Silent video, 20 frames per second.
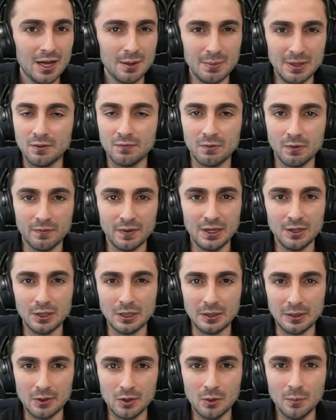I mean, they revealed a
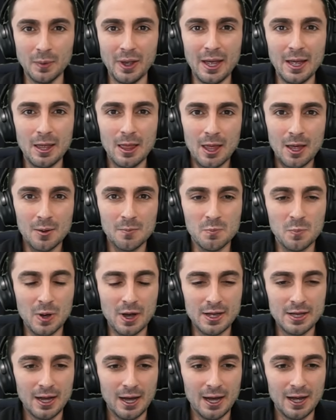little bit,
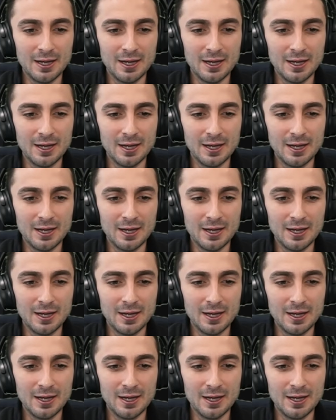but